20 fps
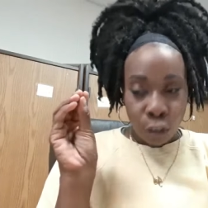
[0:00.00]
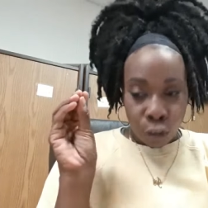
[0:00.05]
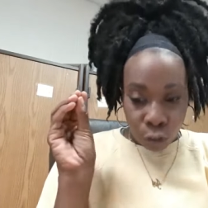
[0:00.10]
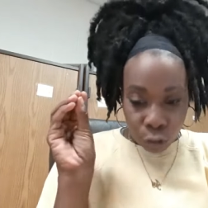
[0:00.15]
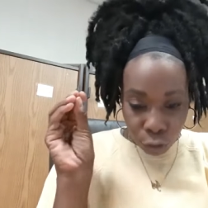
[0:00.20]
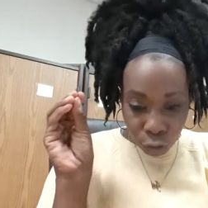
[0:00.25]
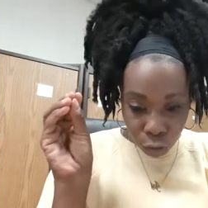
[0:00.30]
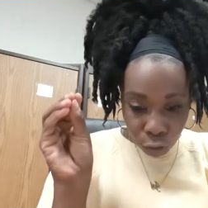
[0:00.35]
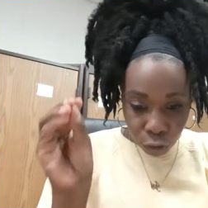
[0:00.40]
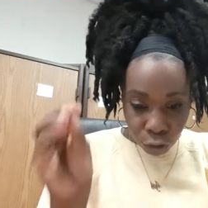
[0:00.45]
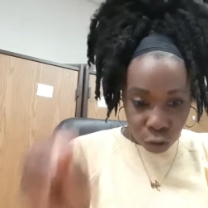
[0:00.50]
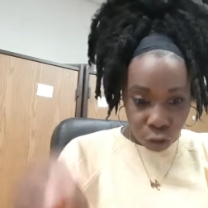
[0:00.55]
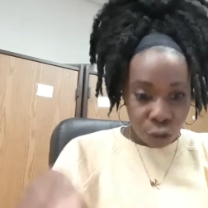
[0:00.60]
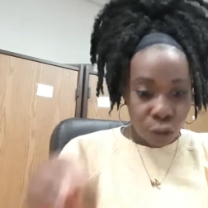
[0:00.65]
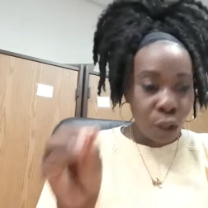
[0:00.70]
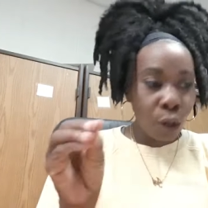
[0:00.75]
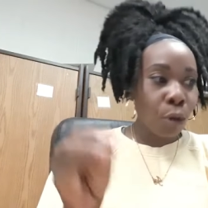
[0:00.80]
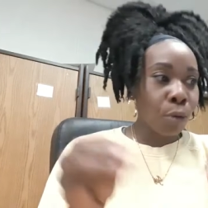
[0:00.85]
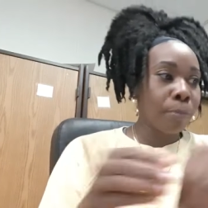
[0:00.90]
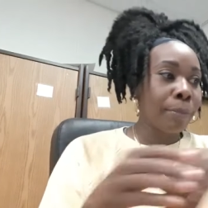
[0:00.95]

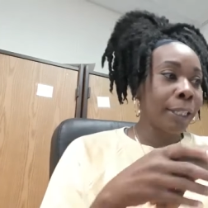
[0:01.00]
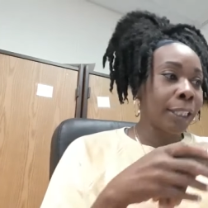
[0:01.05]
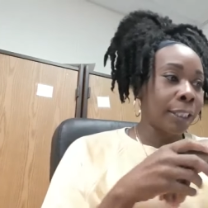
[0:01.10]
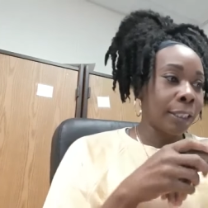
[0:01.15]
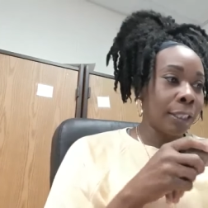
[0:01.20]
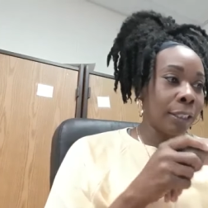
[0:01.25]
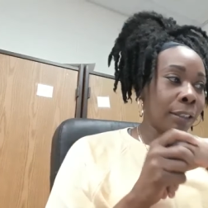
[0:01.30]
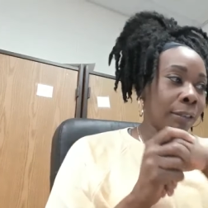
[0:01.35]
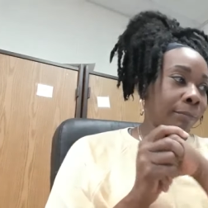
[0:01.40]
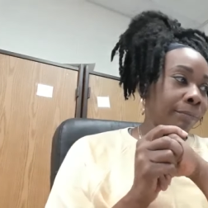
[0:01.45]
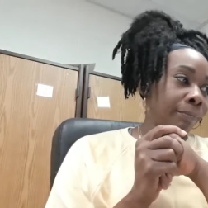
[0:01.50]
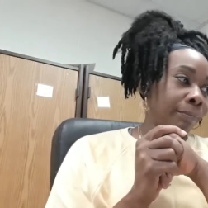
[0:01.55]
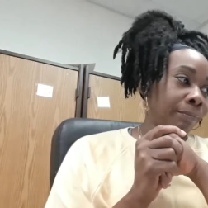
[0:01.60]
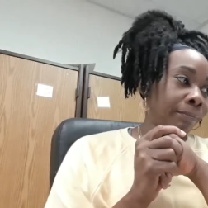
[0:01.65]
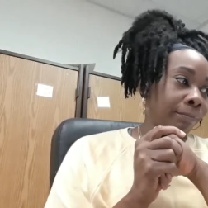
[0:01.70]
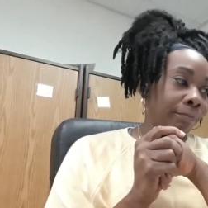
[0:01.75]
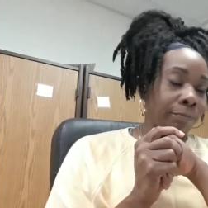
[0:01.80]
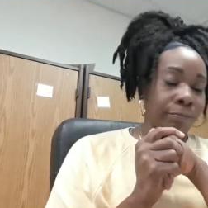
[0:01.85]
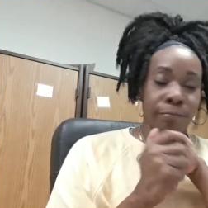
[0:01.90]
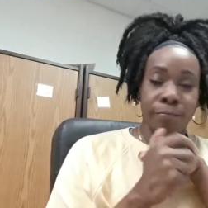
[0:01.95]
So busy.
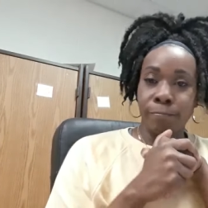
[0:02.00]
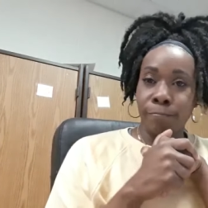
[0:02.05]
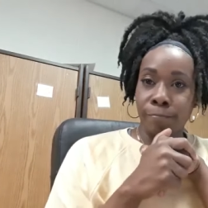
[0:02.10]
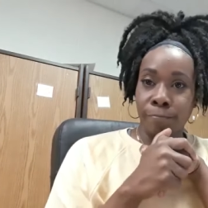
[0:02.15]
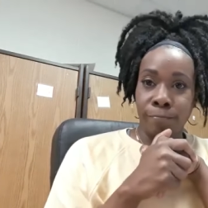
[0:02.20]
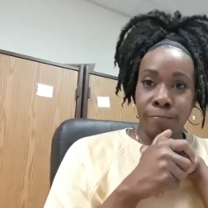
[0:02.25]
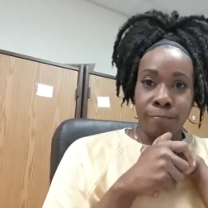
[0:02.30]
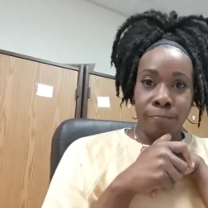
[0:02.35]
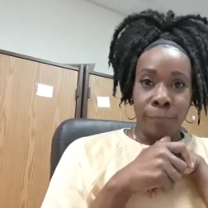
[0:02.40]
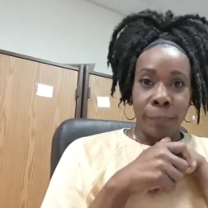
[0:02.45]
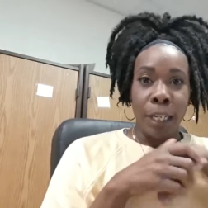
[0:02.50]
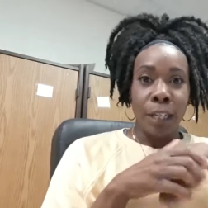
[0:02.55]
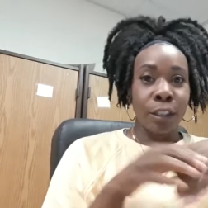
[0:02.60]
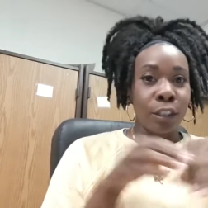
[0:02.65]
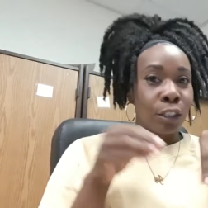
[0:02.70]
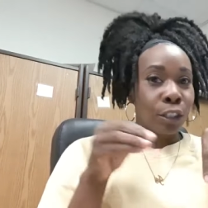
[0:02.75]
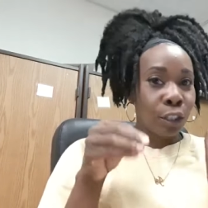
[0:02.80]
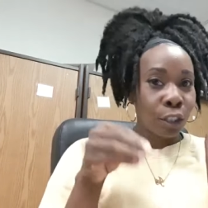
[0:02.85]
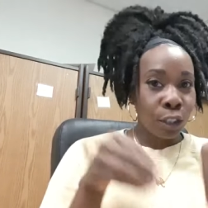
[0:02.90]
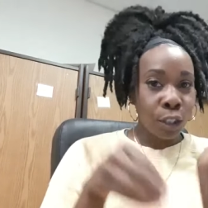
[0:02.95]

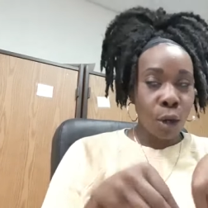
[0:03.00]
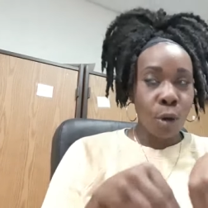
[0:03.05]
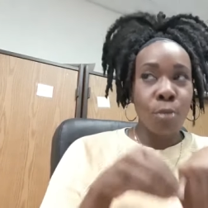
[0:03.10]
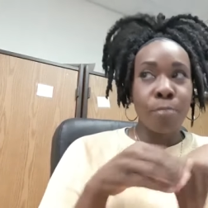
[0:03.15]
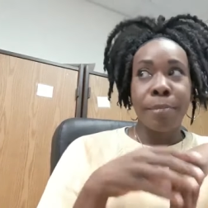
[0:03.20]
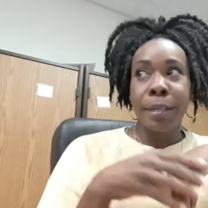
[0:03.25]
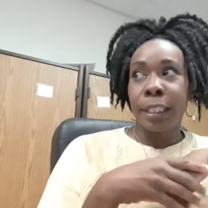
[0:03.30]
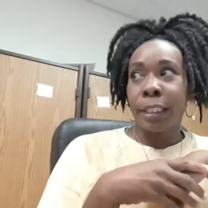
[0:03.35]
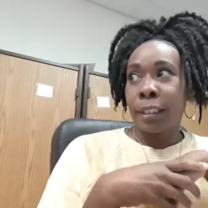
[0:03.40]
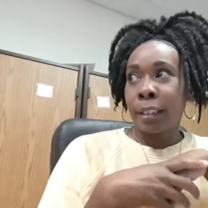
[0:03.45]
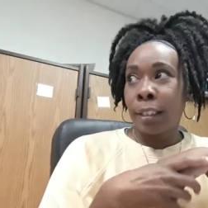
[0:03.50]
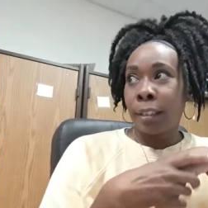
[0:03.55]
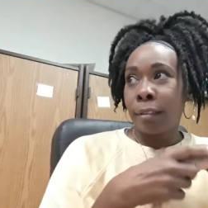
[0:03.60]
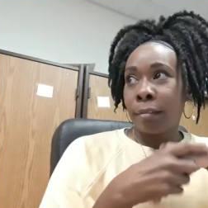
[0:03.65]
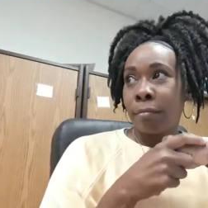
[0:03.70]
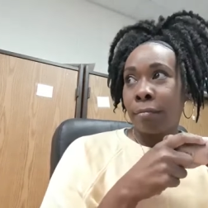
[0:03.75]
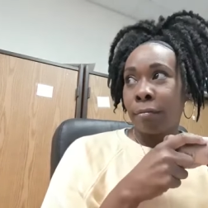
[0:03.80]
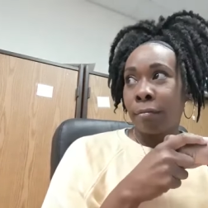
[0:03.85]
So busy.